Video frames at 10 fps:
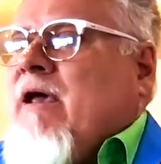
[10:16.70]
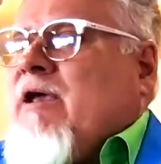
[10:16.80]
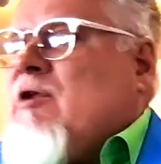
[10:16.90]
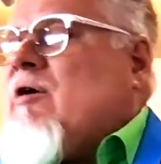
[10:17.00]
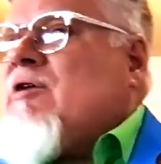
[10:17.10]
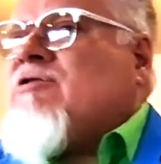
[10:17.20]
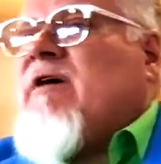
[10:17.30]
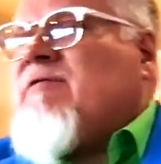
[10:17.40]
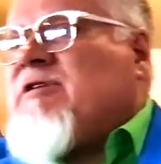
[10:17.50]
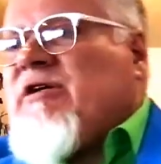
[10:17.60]
You know, I used to
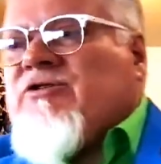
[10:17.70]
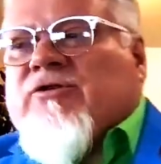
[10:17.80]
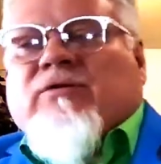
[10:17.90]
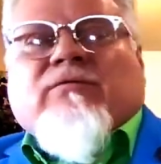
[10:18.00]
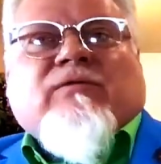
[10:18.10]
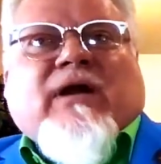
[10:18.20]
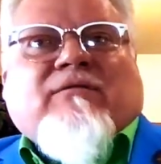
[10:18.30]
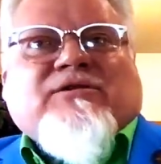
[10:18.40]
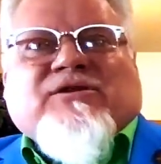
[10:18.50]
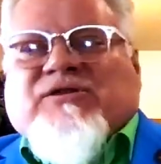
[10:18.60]
have a teacher when I
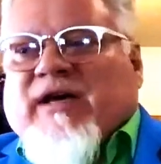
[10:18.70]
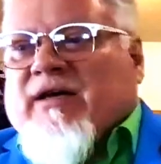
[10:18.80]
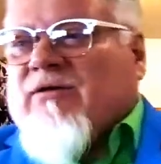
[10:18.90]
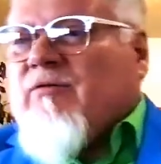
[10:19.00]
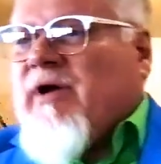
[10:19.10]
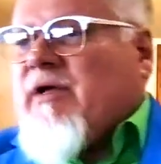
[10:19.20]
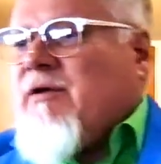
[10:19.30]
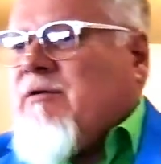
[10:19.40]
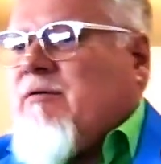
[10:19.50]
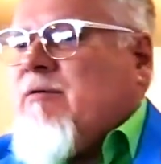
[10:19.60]
was in second grade
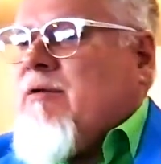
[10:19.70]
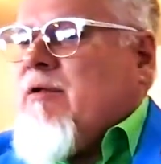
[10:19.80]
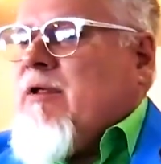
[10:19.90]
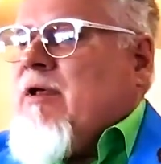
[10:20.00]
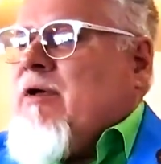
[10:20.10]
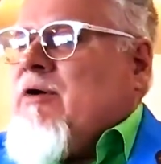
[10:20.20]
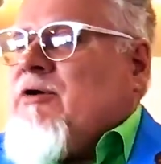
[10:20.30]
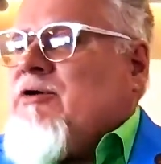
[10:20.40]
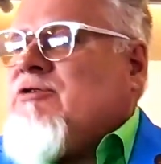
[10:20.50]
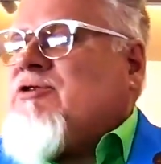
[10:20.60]
who
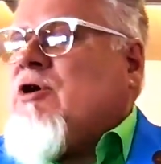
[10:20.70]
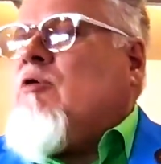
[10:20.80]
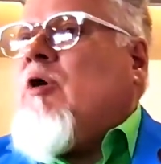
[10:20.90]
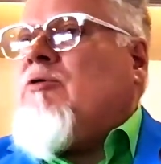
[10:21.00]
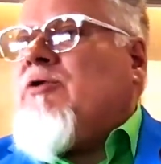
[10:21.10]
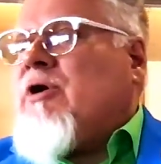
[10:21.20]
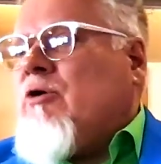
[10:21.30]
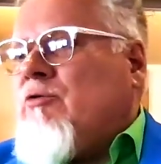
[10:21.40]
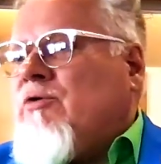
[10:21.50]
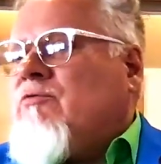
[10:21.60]
used to quote the
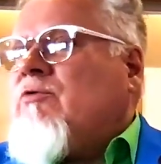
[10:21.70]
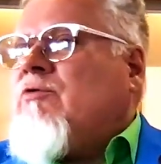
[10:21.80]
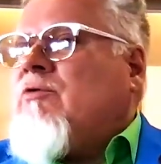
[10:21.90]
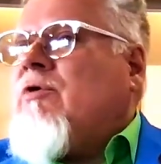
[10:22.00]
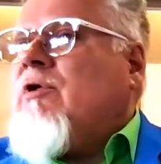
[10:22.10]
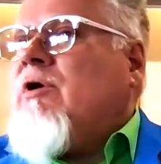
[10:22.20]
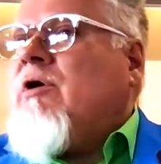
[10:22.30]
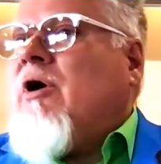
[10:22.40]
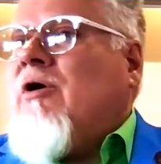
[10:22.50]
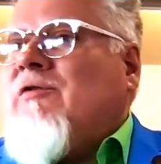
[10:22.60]
Golden Rule
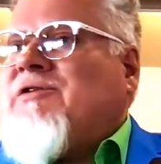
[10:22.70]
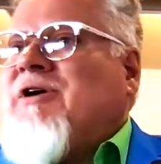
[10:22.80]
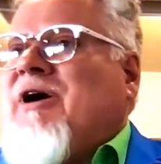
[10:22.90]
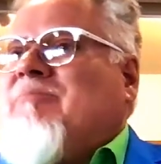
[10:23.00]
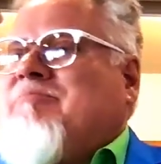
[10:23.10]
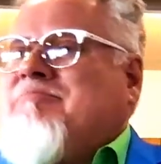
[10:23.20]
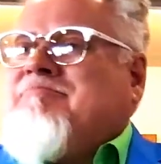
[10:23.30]
all the time.